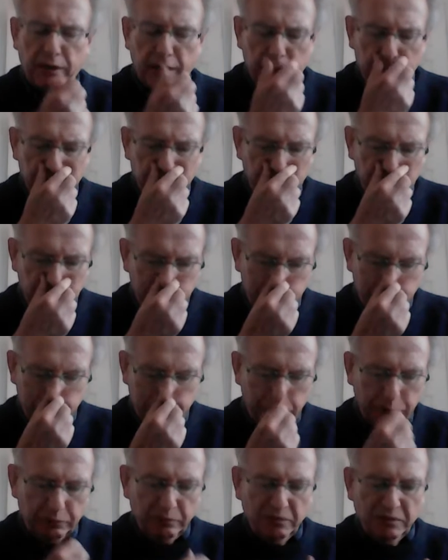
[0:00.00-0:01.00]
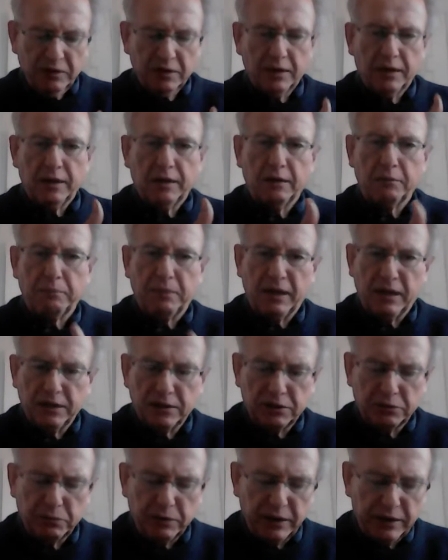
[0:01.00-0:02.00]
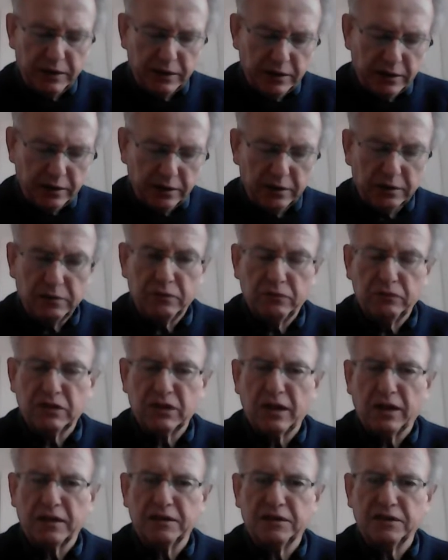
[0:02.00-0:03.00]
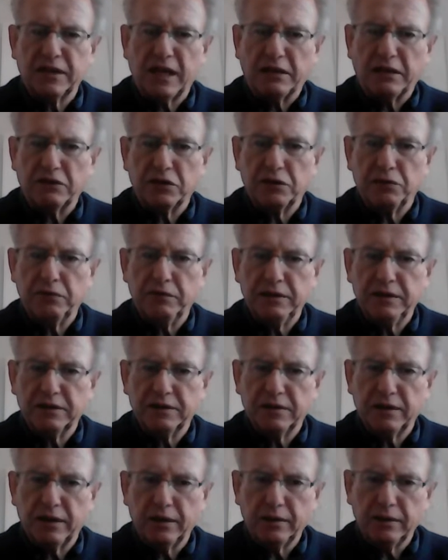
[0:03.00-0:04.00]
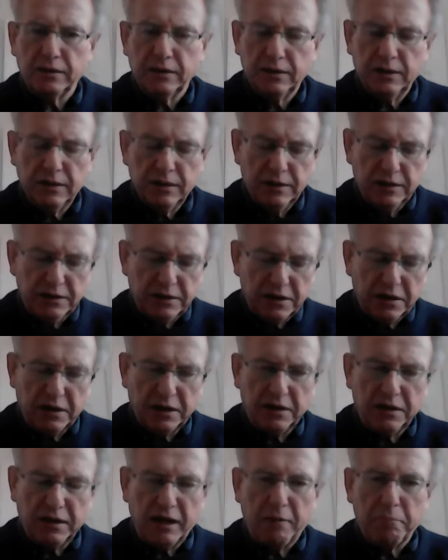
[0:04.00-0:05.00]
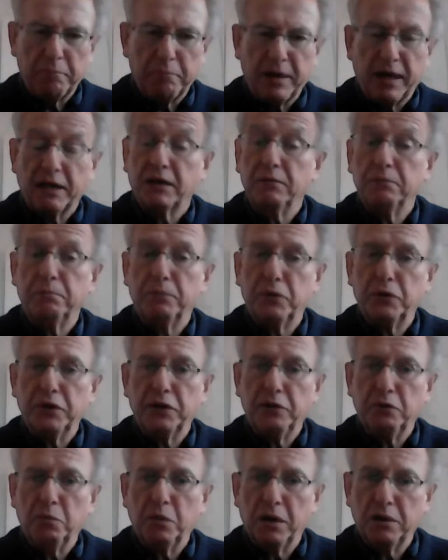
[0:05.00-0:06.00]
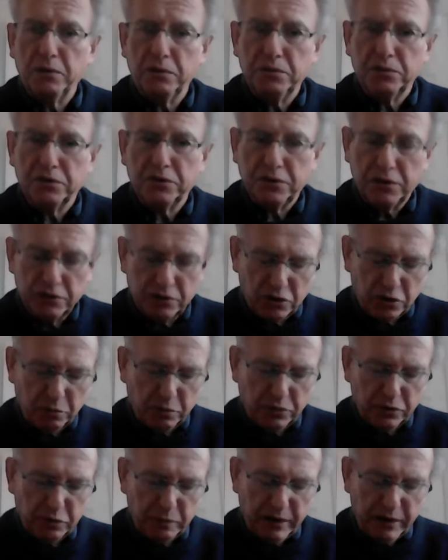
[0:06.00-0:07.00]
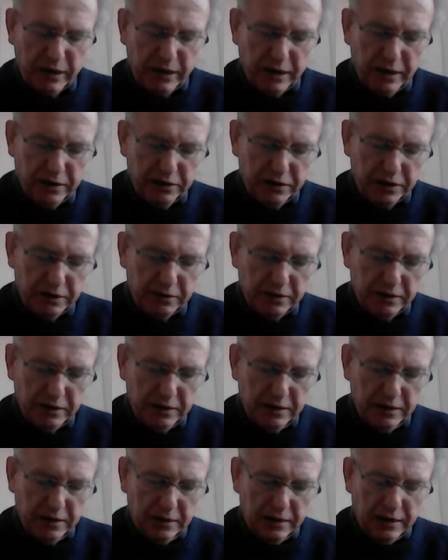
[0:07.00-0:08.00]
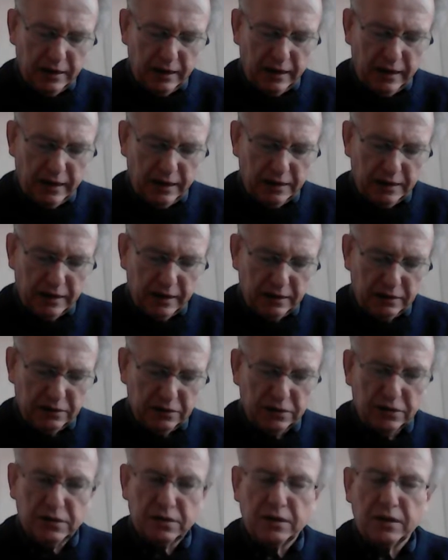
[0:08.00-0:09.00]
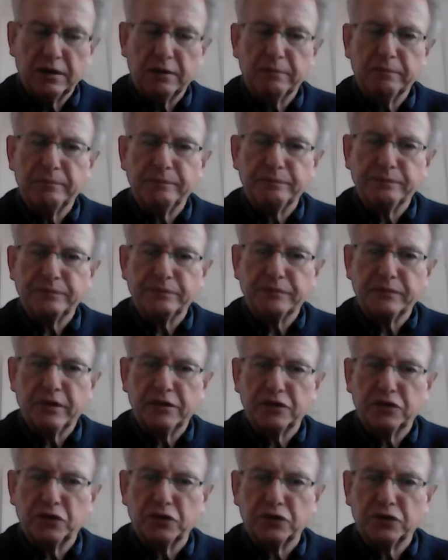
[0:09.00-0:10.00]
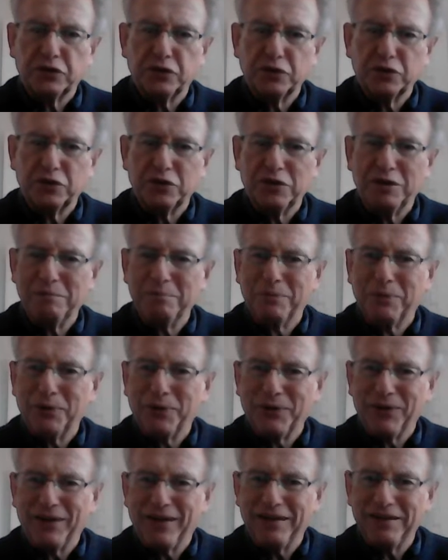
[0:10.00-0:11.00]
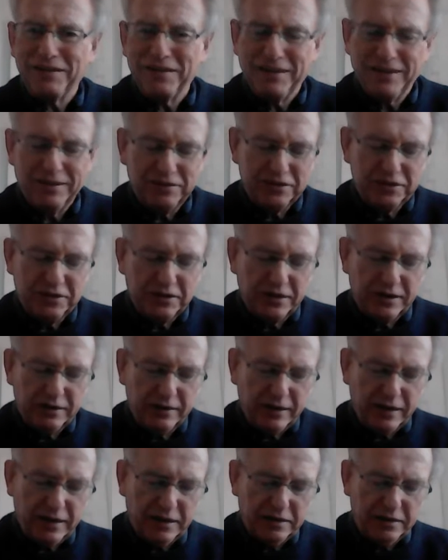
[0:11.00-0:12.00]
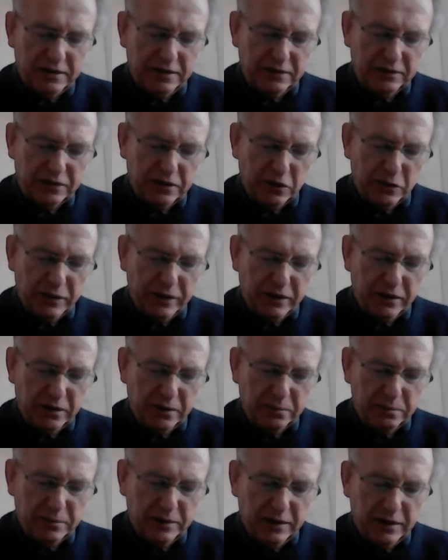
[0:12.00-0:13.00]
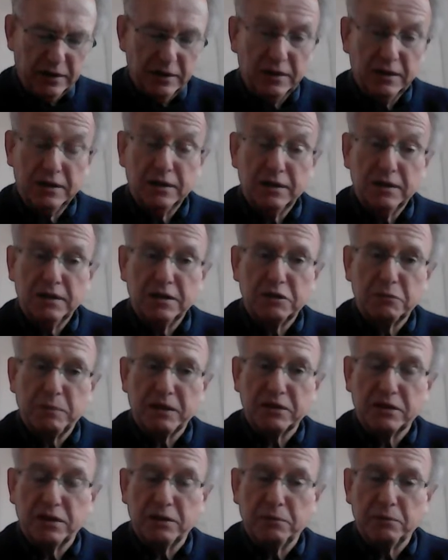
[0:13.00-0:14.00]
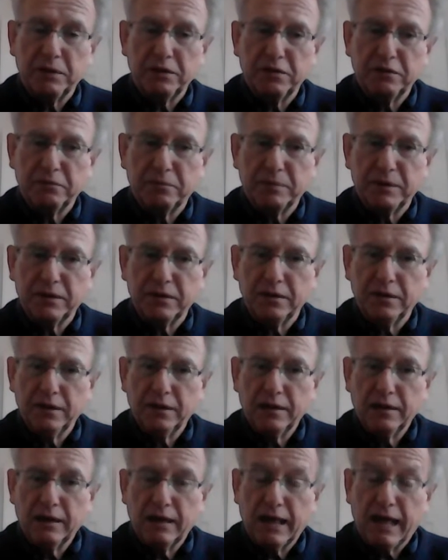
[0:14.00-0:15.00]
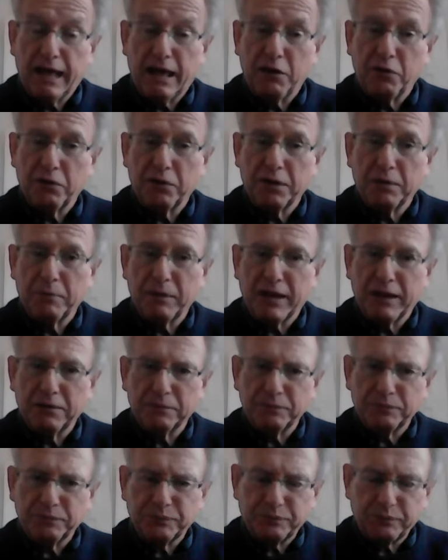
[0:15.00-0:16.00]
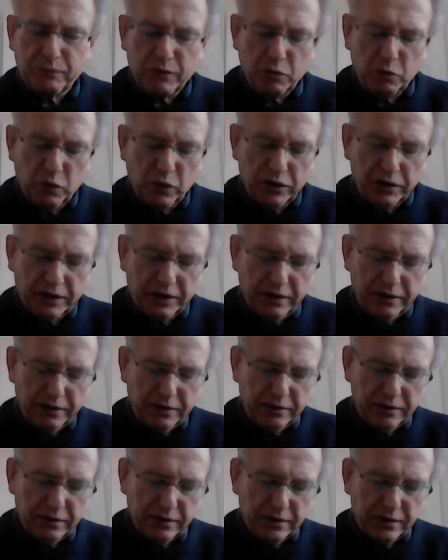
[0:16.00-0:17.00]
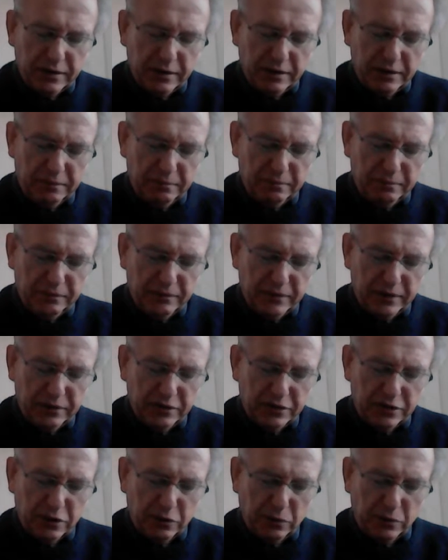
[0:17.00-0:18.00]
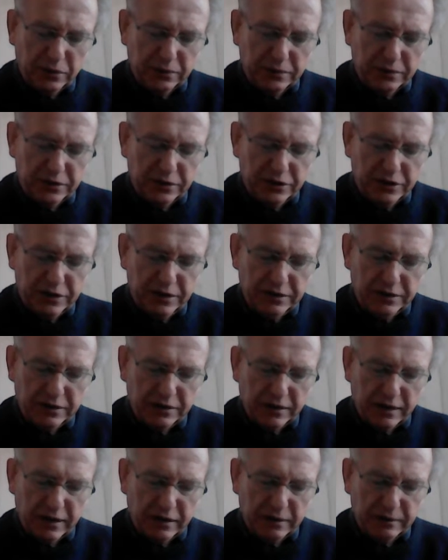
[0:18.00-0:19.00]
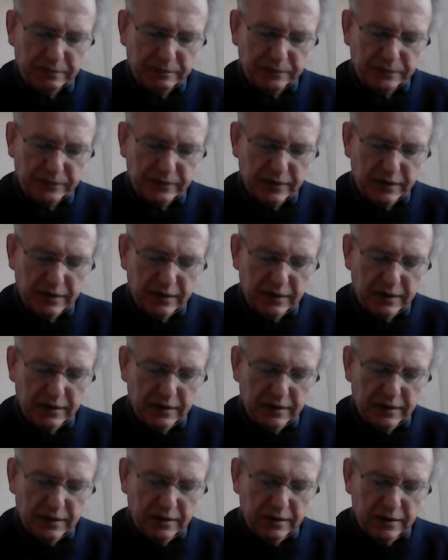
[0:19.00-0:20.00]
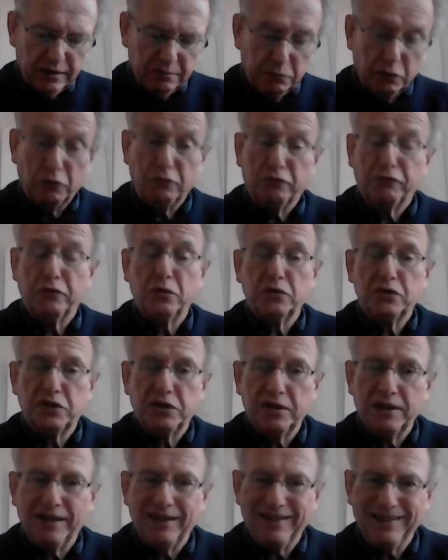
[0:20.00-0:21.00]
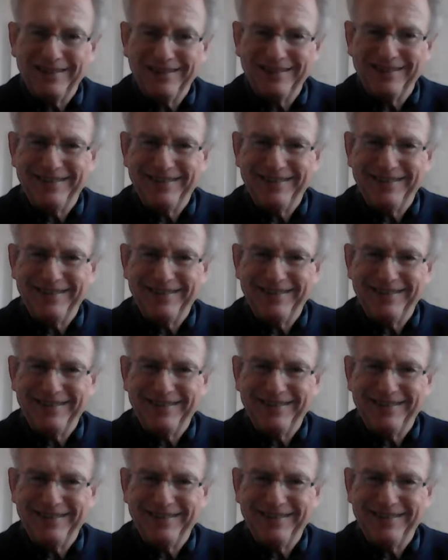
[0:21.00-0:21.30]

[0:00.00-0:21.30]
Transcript: around you, a place where you can, it's like a sanctuary, isn't it? You can get back and put your woes and your troubles behind you. Uh, and um, it's just such an important idea, isn't it? The idea of going home, especially when you've been out and about working and um, so on, as Jesus had. But unfortunately,